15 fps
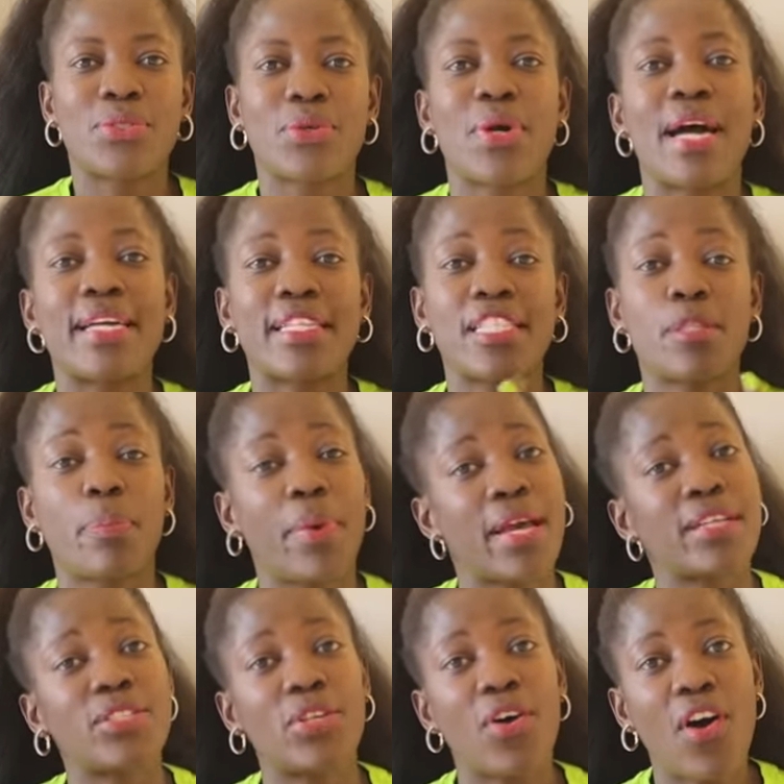So I
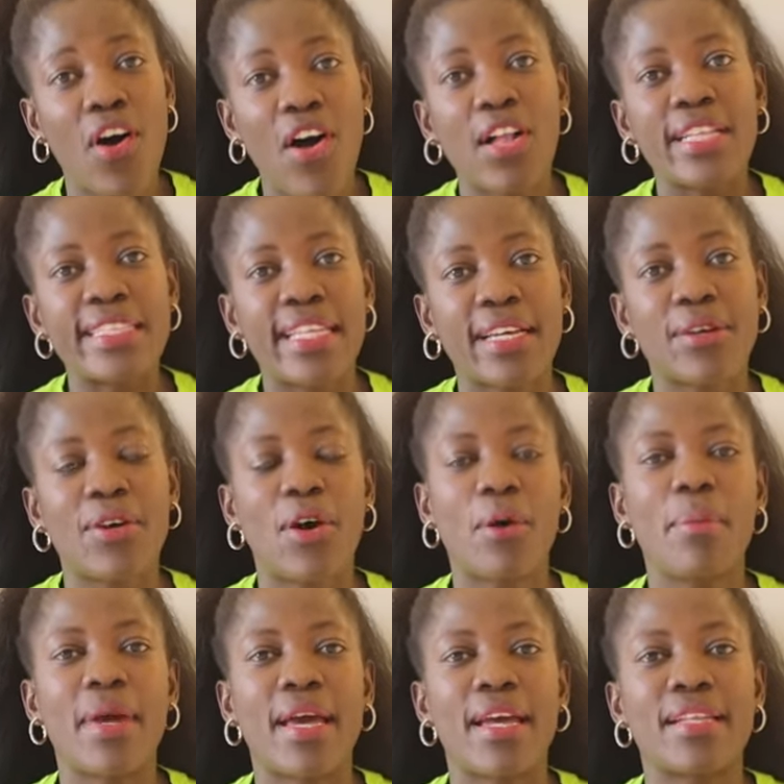respect all the
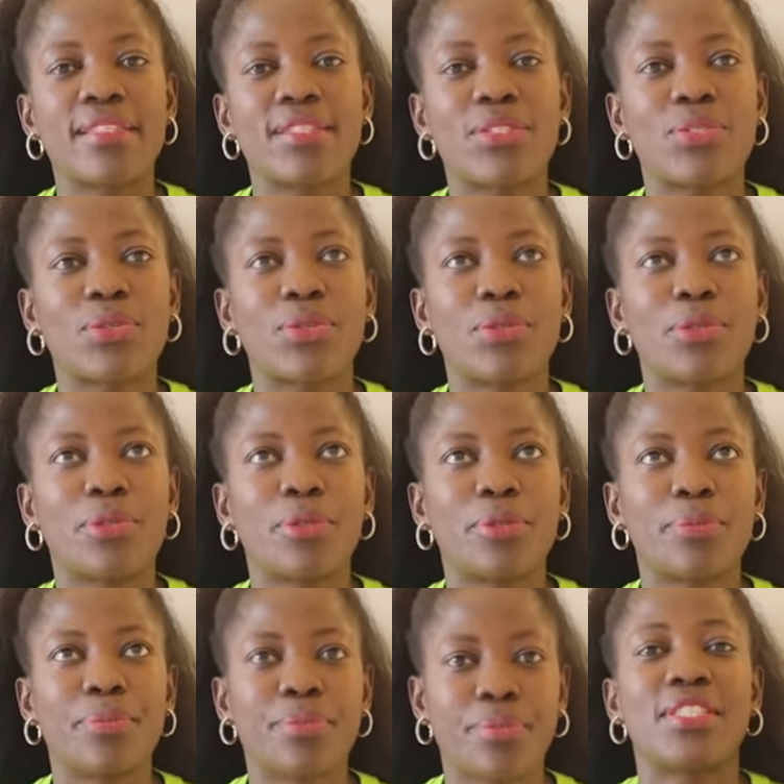comments.
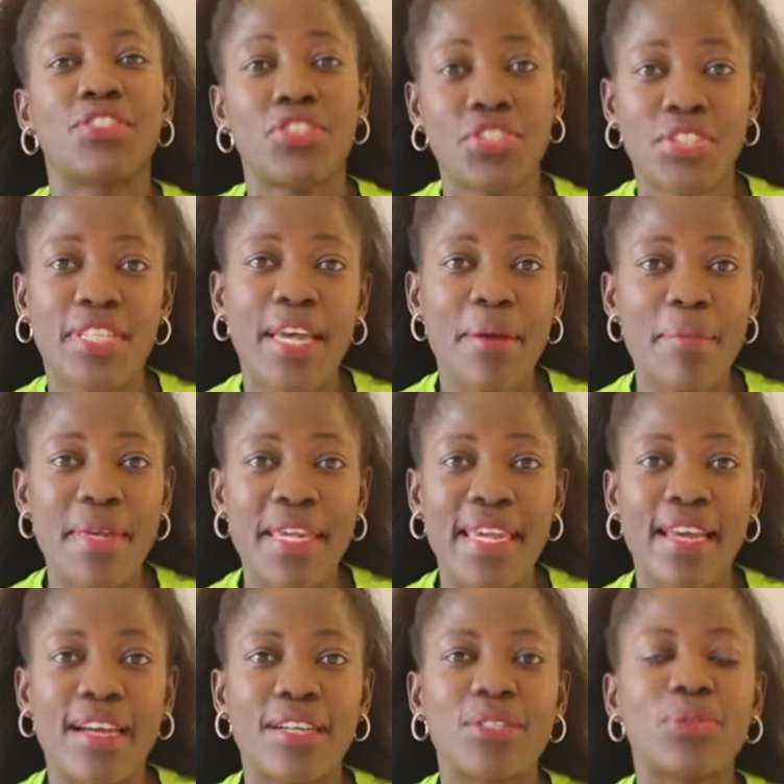So I just came
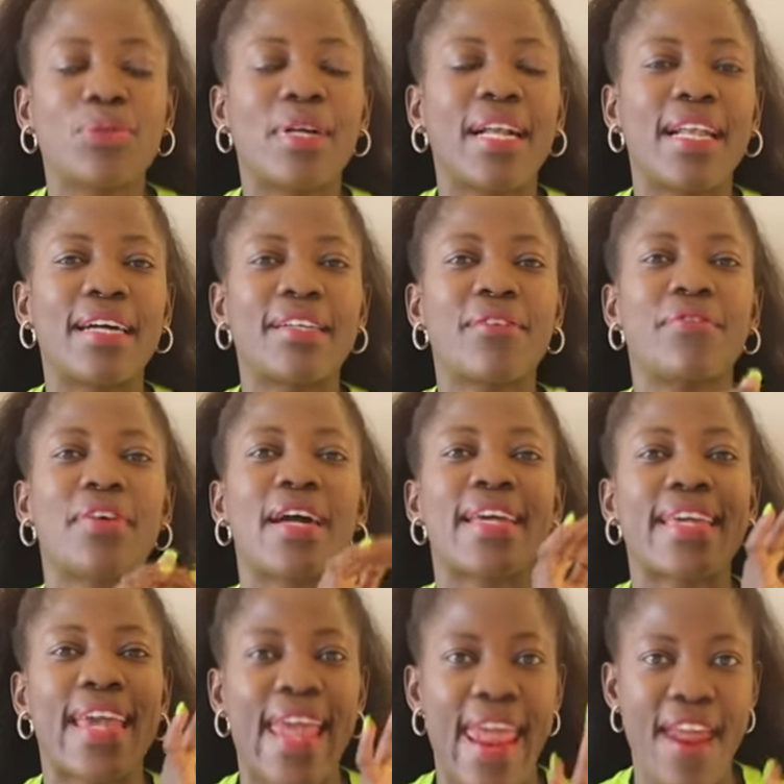here to
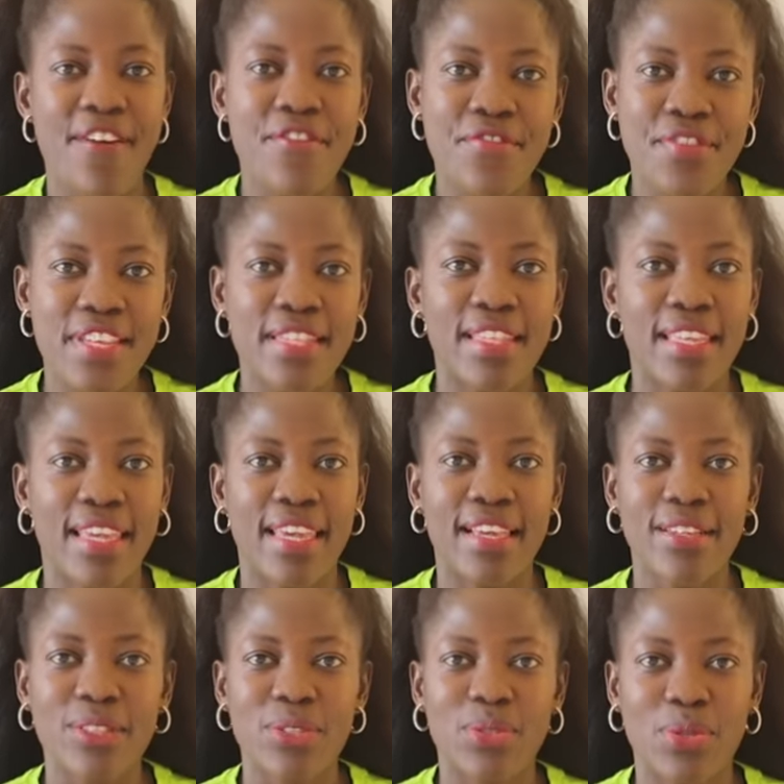clarify
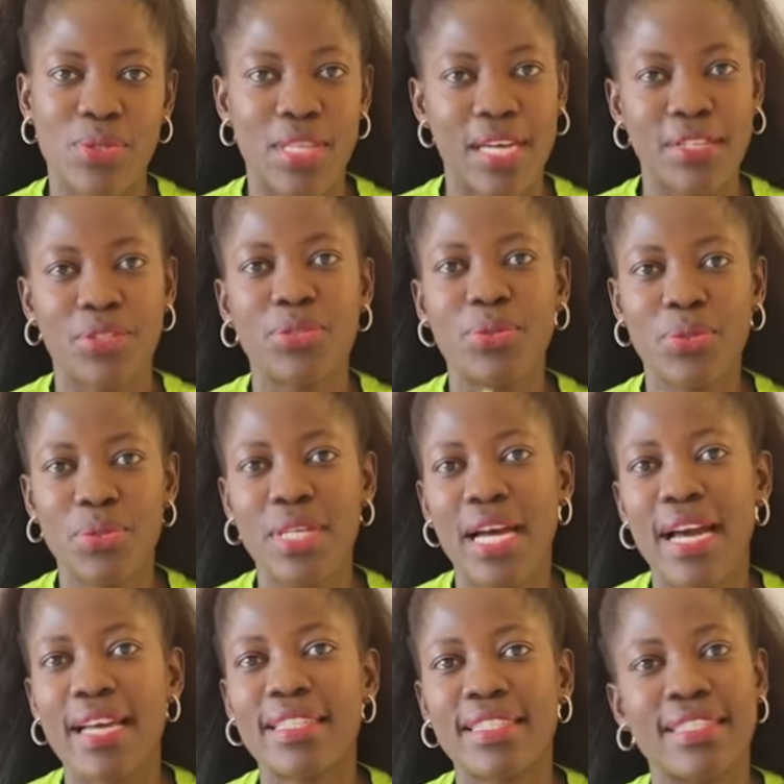everything so that you
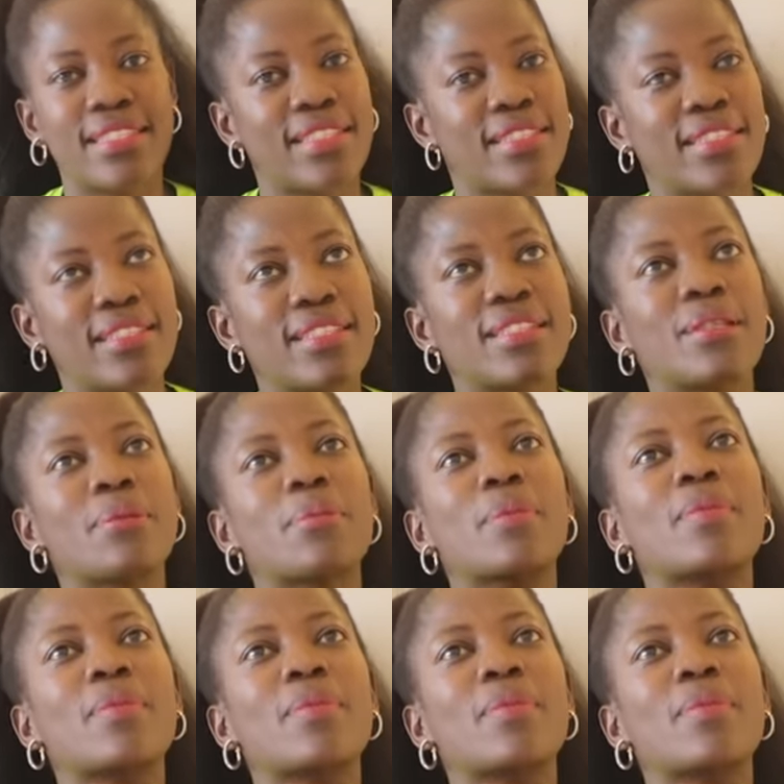guys just,